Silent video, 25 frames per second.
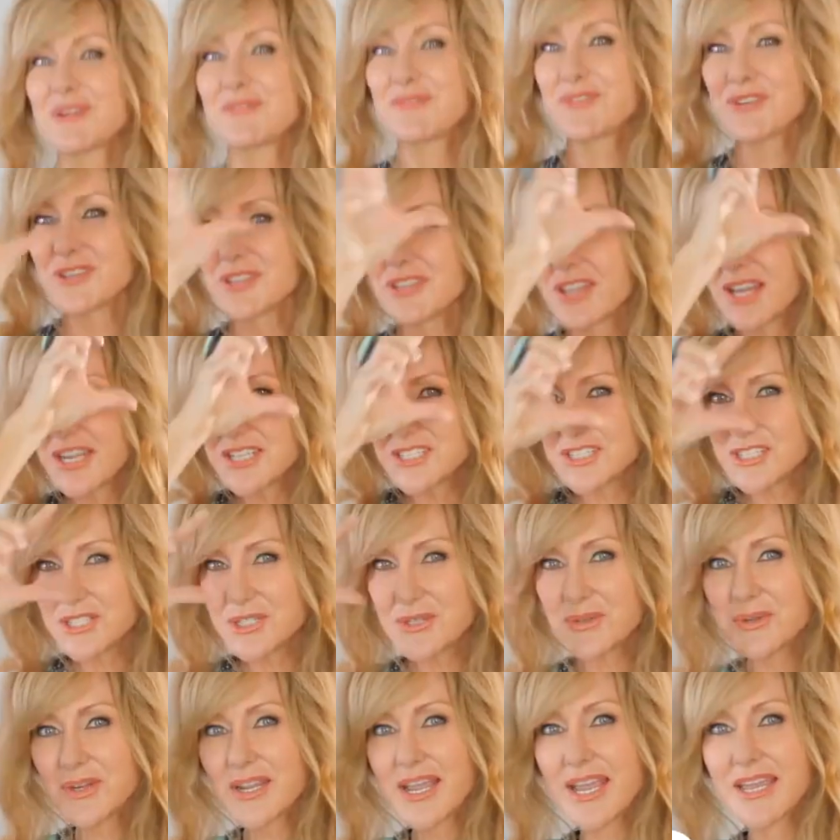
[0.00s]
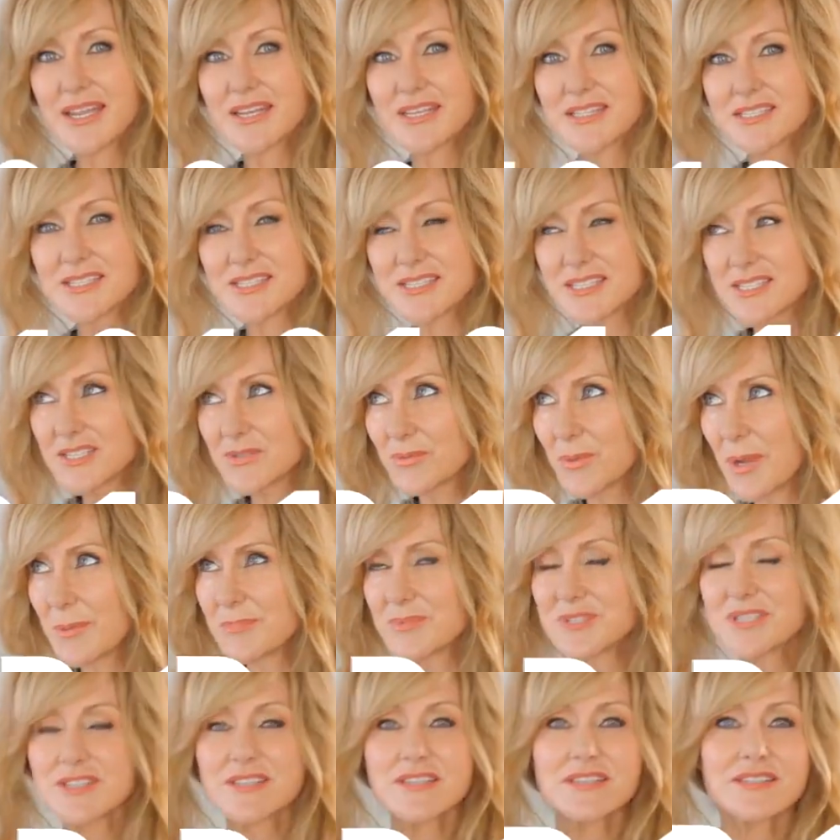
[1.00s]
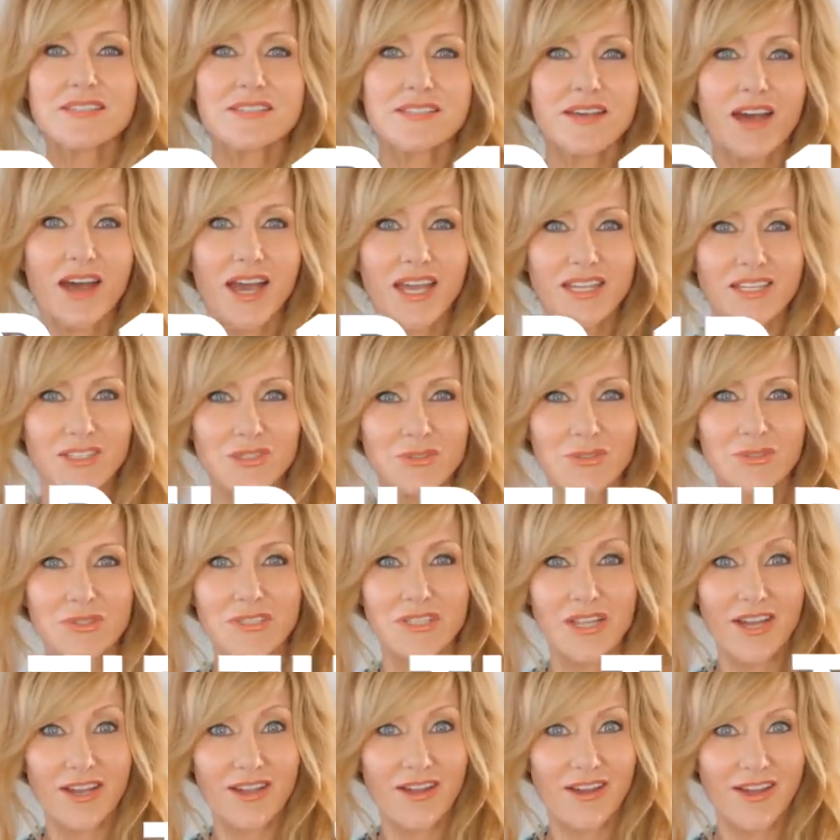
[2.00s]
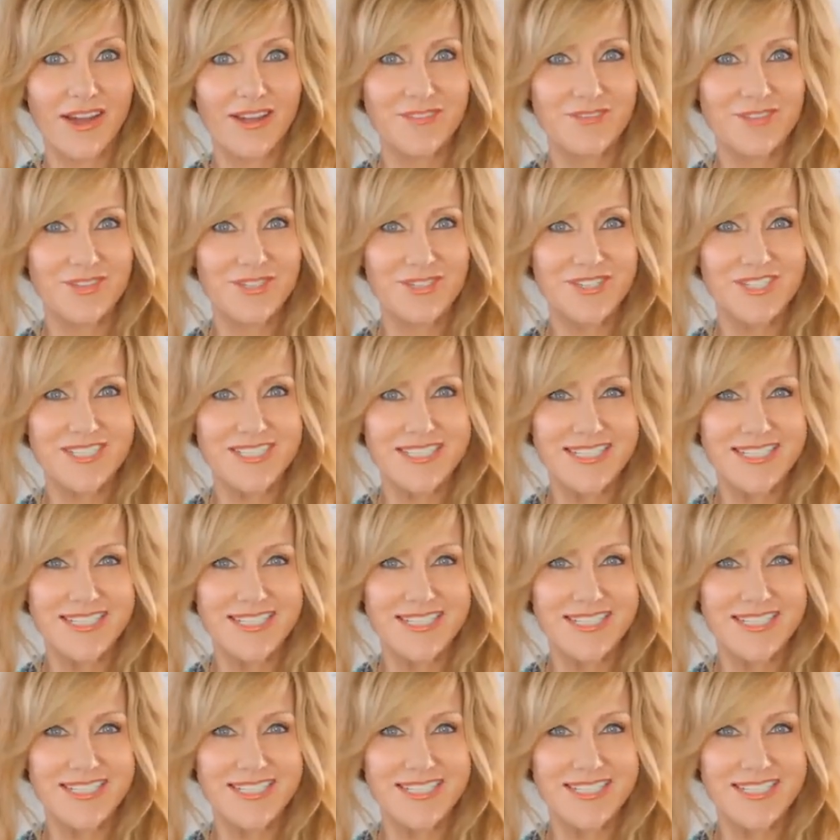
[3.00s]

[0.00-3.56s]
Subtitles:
If you'd like to create a swept to the side look like I've got